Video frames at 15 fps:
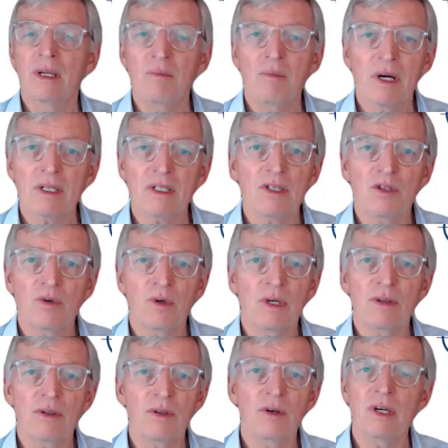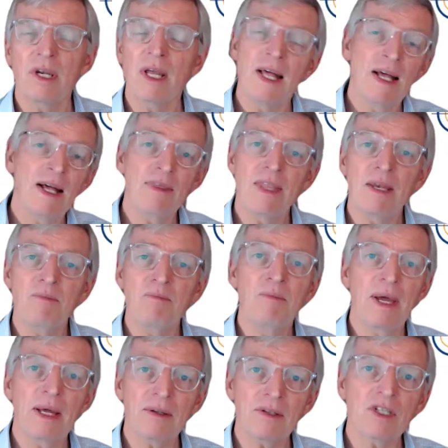March the 23rd and then
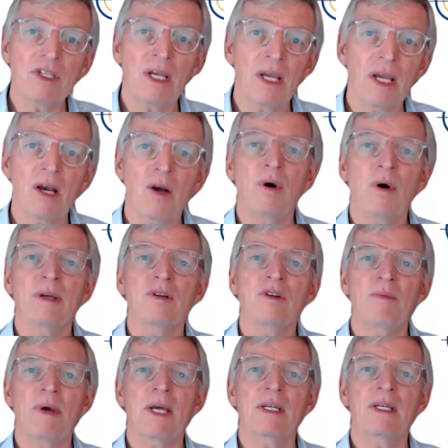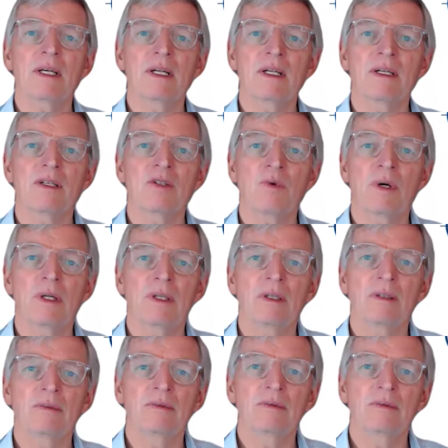bouncing quite dramatically as well.